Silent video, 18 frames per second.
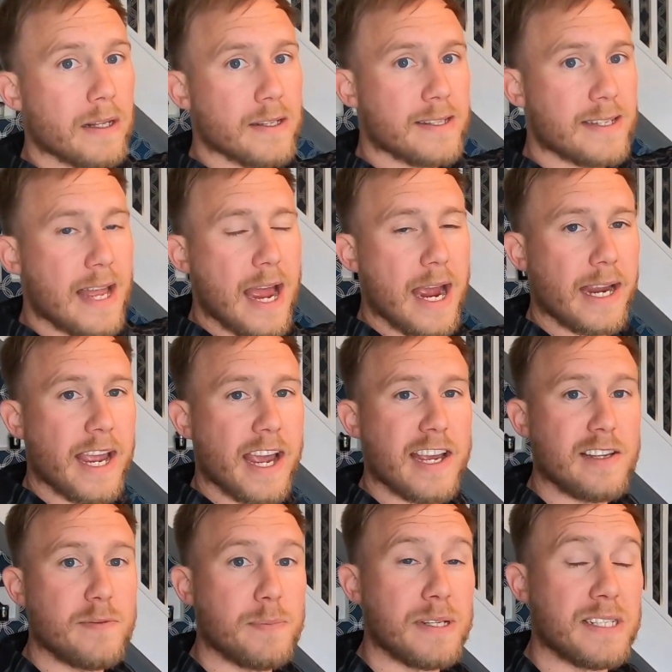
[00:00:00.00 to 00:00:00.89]

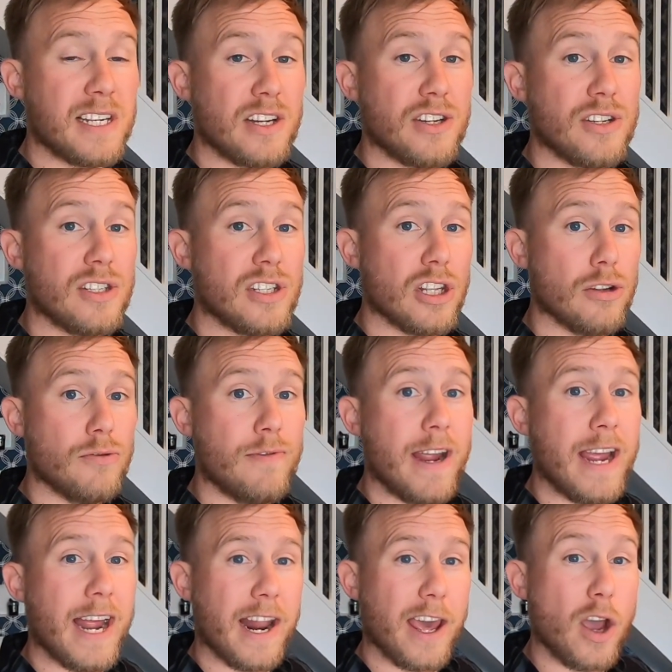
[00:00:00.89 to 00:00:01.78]
staircase positioned to the
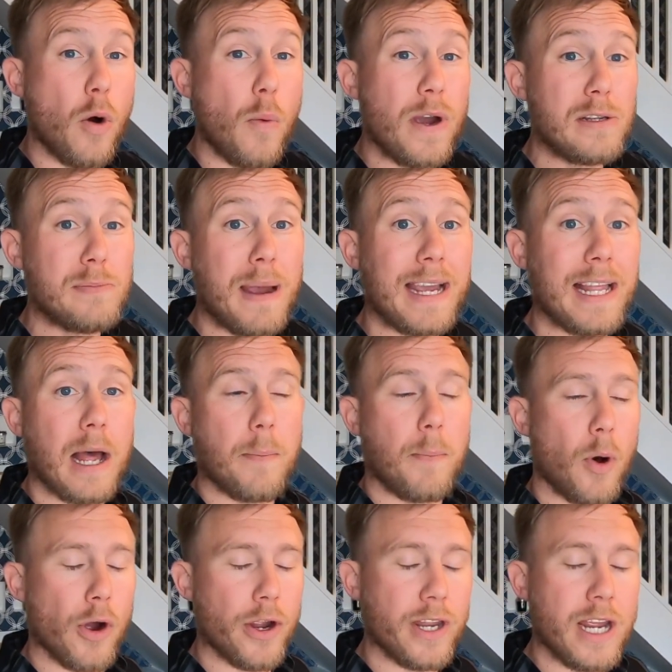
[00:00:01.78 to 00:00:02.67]
rear. And I always make that
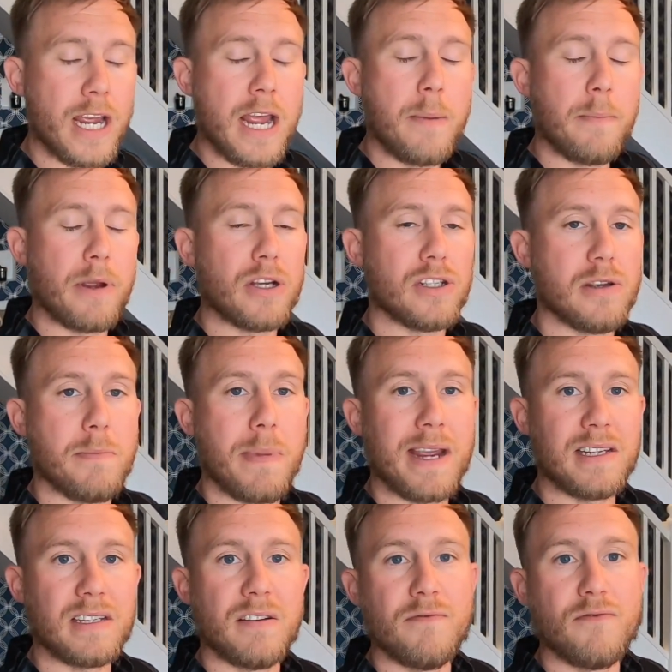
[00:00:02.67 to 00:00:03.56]
point because it
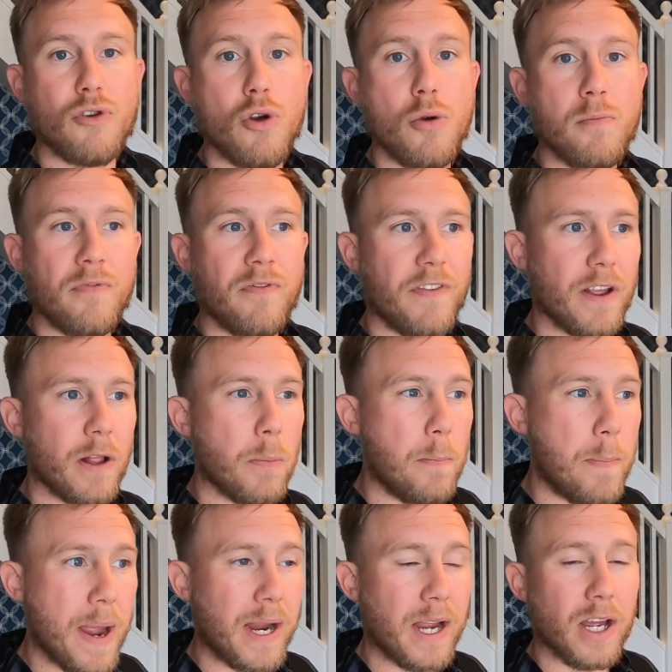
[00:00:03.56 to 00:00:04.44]
makes the room feel
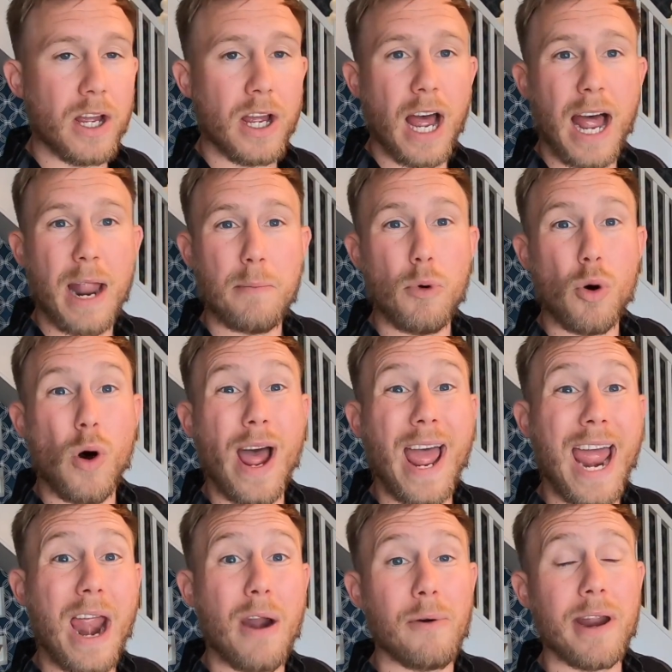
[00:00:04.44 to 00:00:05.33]
bigger and more
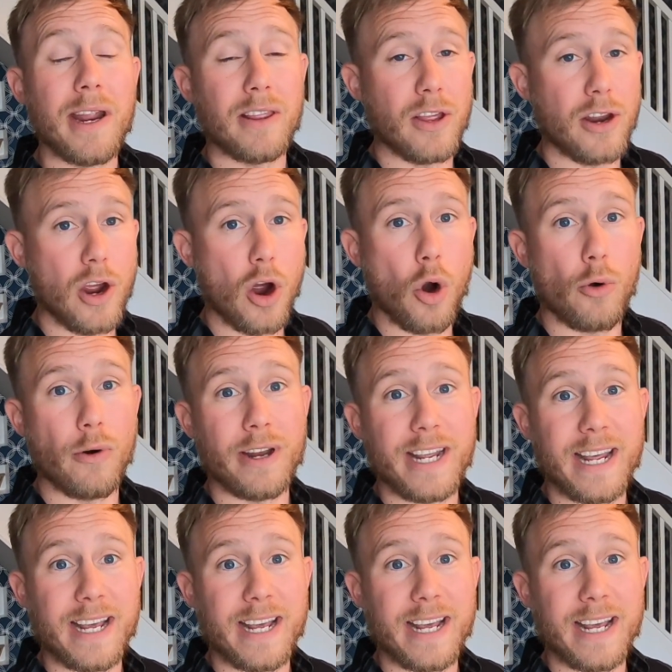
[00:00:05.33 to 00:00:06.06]
airy than it already